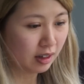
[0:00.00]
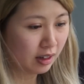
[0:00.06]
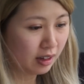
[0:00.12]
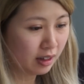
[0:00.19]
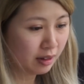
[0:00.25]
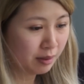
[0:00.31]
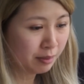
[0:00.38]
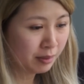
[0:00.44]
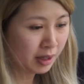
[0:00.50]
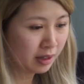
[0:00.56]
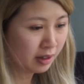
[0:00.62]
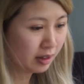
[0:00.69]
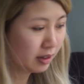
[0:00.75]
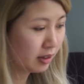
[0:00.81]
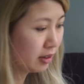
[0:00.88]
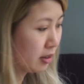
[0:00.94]

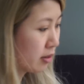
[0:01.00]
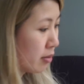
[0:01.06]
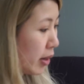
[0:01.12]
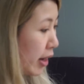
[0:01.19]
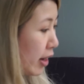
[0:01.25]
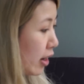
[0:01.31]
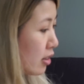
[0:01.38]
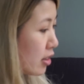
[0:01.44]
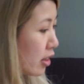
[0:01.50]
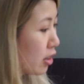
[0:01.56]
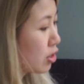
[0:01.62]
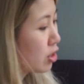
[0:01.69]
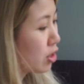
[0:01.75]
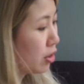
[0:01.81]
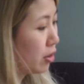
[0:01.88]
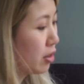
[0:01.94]
I guess I
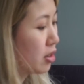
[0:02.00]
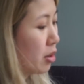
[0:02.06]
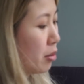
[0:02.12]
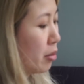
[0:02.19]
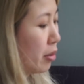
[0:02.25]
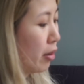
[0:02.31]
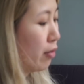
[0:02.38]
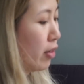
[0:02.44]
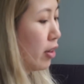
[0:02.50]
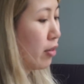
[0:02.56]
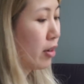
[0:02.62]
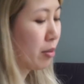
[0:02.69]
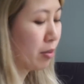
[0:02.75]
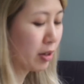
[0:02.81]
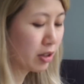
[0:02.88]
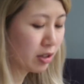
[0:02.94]
could show you some of my
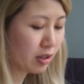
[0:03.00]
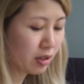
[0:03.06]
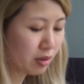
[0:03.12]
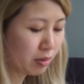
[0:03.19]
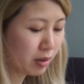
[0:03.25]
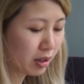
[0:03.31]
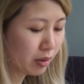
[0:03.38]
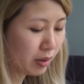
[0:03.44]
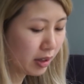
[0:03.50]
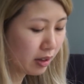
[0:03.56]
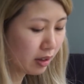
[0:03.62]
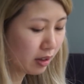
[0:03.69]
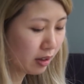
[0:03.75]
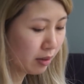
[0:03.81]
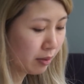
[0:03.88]
favorite brushes to work with.